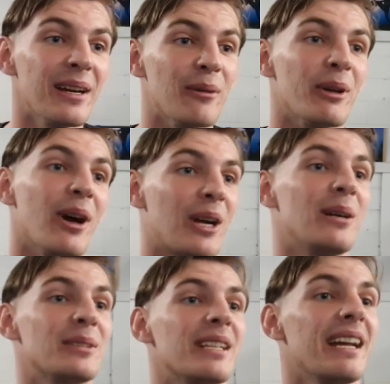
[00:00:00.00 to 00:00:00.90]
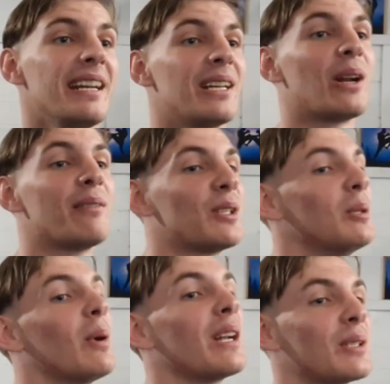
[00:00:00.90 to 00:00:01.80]
when I go to the lady, can I have 2
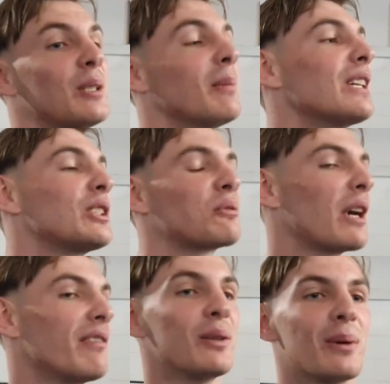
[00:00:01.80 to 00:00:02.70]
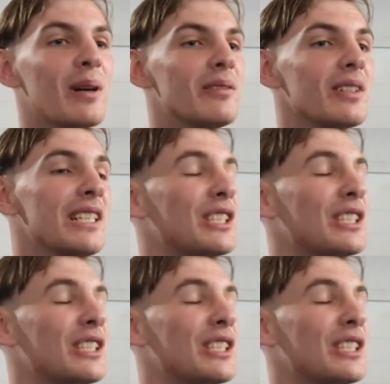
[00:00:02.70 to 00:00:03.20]
pie, 2 mash gravy all over it?